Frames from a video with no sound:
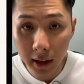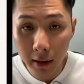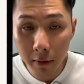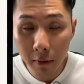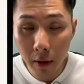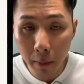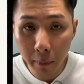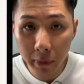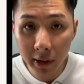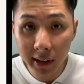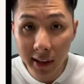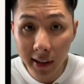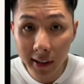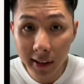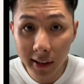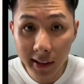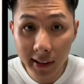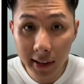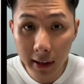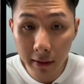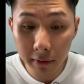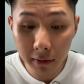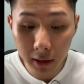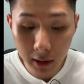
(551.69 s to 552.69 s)
it represents the
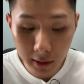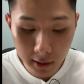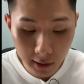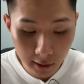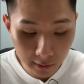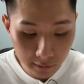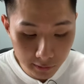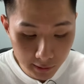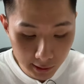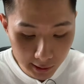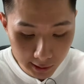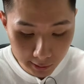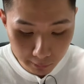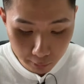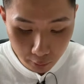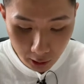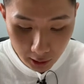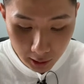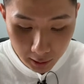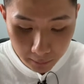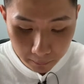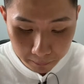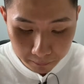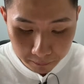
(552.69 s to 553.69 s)
stiffness of the
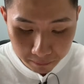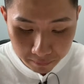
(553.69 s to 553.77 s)
spring.